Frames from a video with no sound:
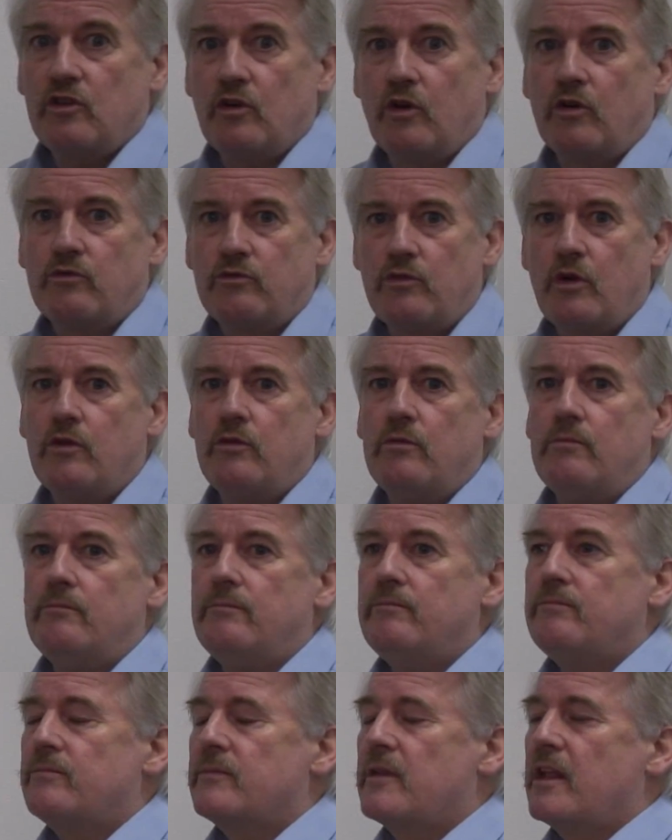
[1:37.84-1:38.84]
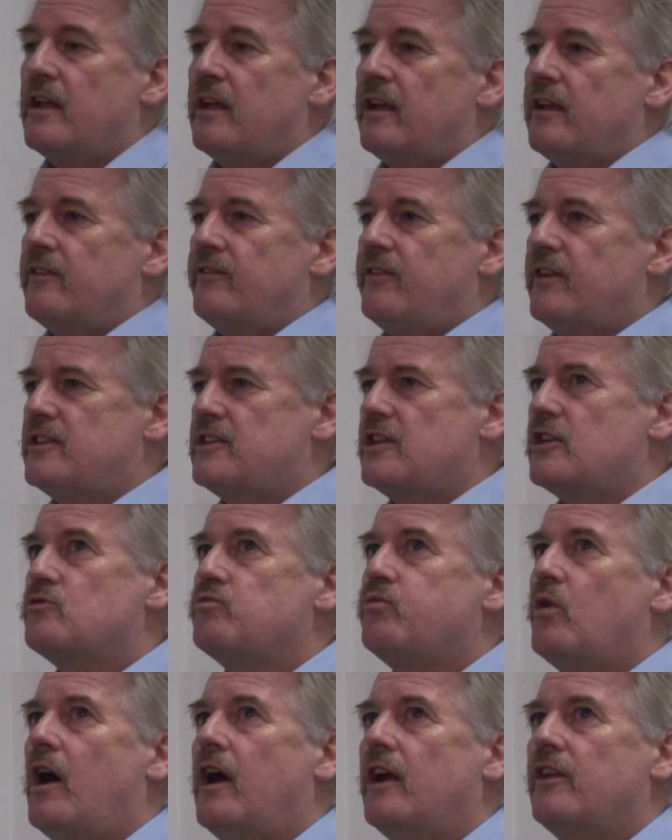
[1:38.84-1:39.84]
your room. This is
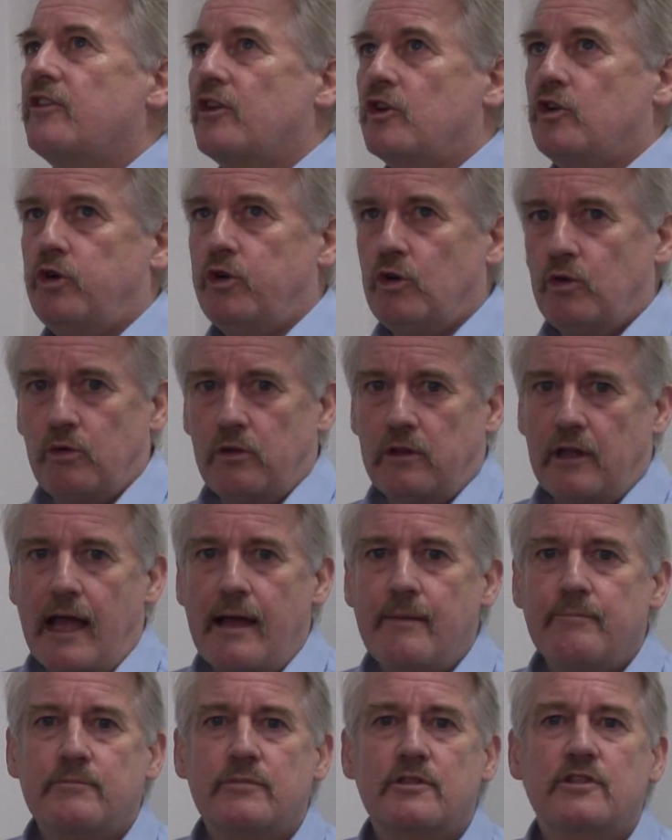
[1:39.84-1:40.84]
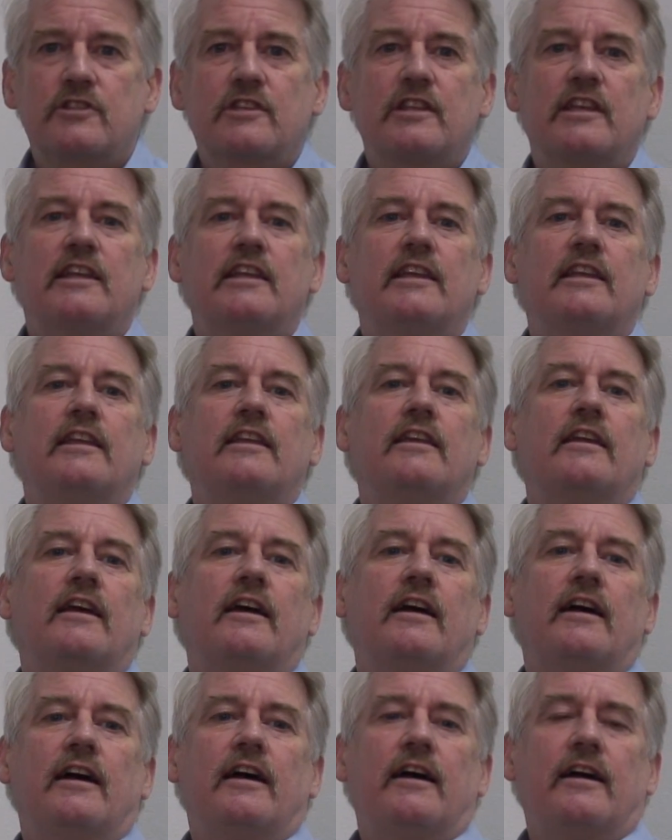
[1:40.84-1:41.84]
why the cool lamps, the,
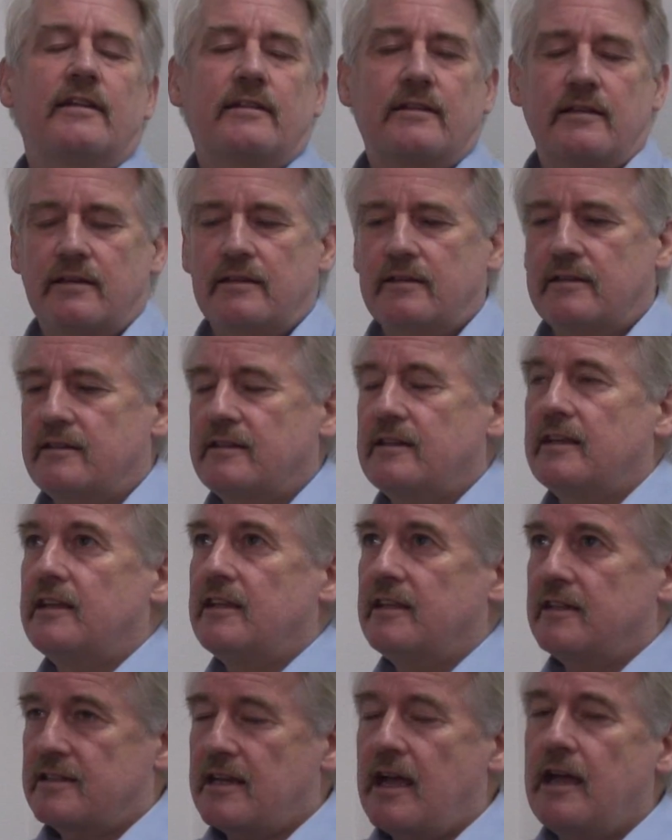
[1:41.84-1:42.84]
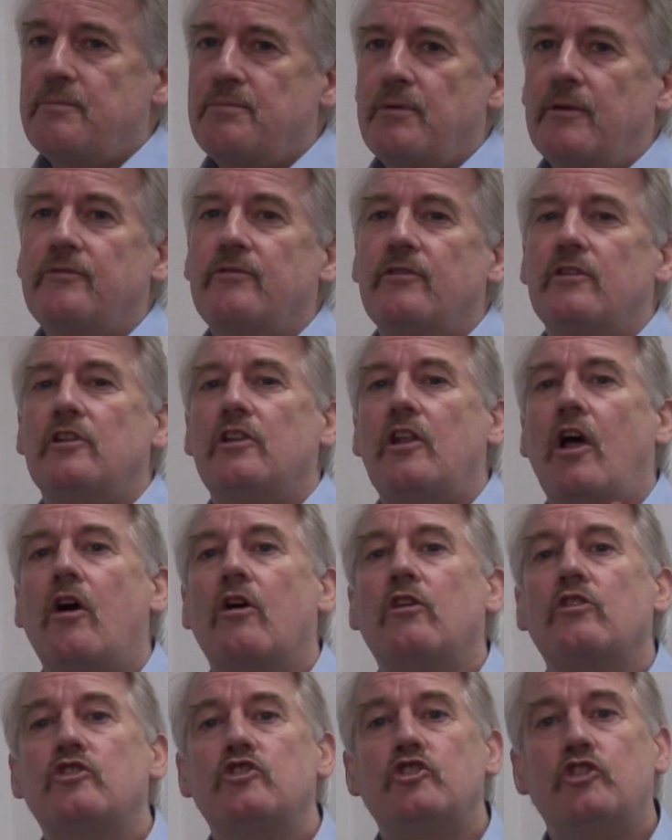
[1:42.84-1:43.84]
uh, the type of
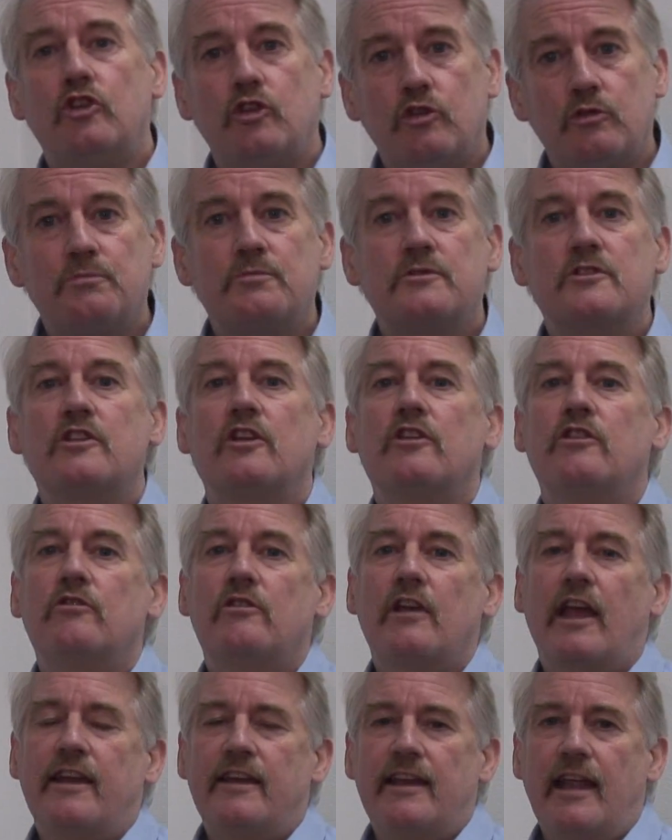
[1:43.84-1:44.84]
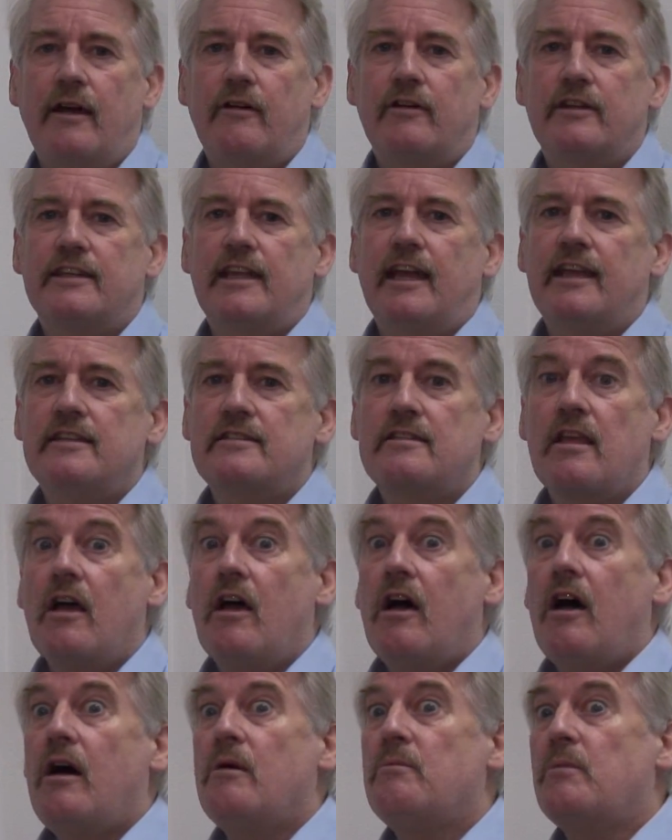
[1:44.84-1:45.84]
long tubes that you get nowadays,
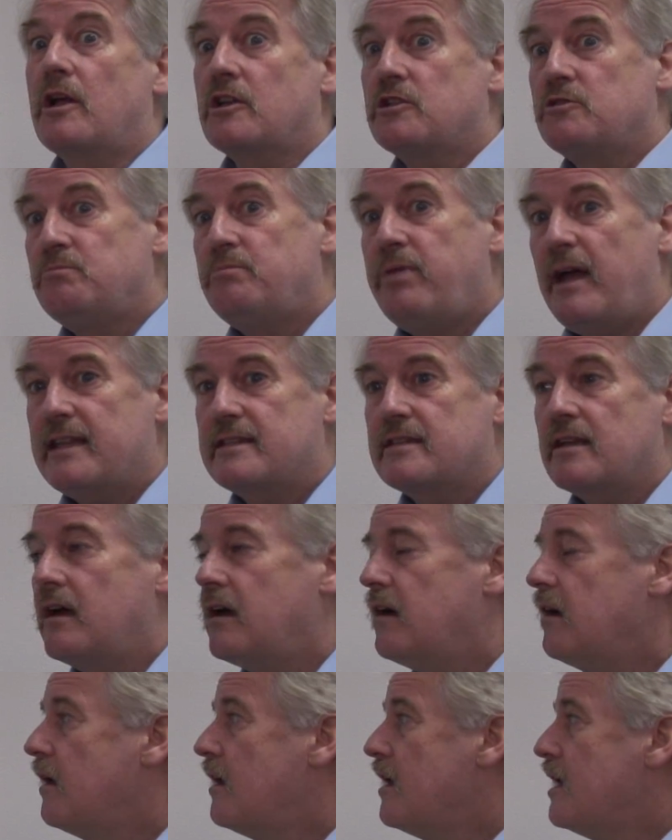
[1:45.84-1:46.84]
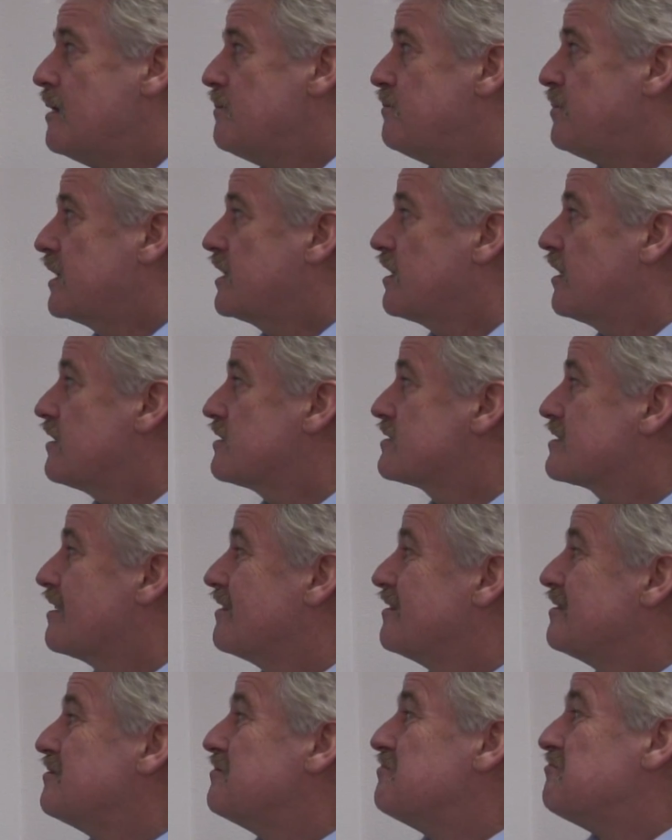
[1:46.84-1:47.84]
are much better, because
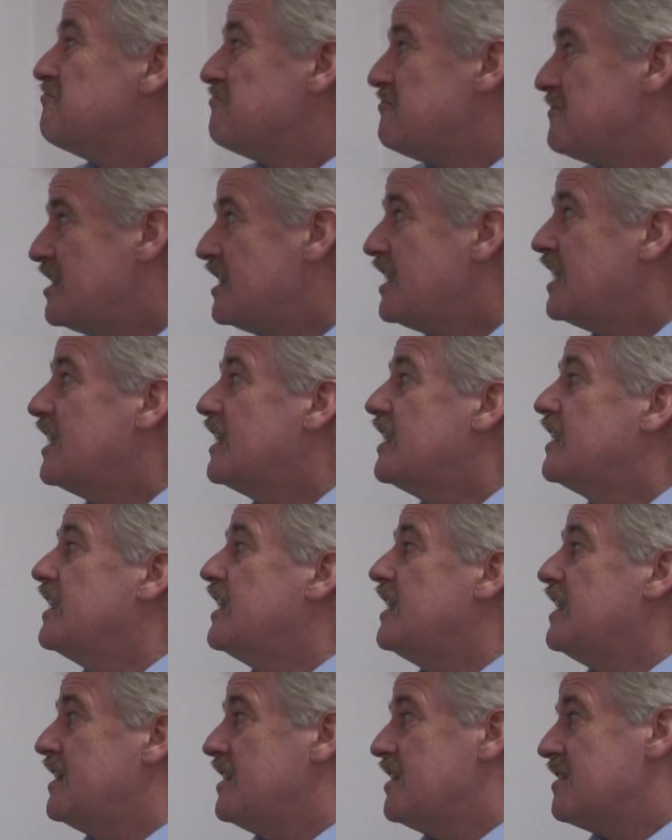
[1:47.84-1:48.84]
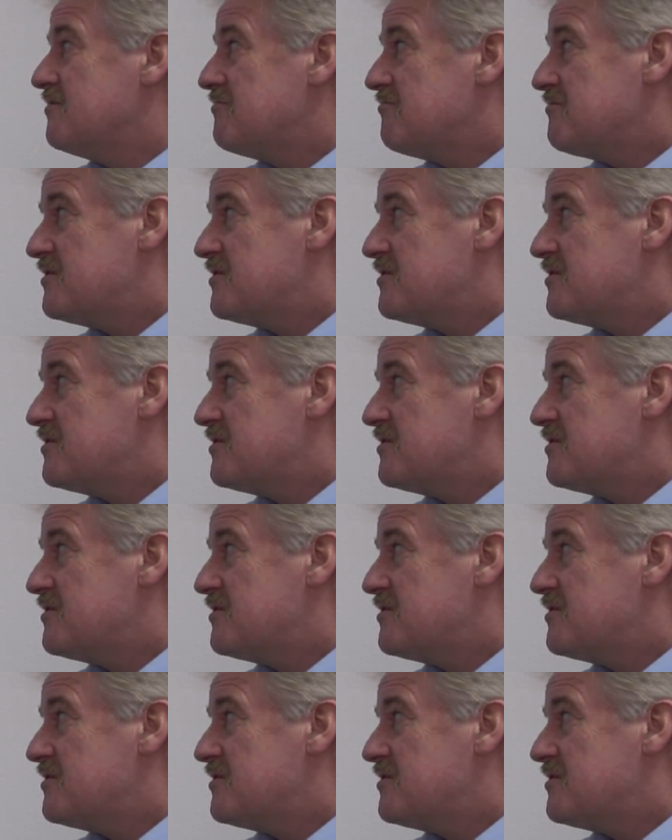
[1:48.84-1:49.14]
nearly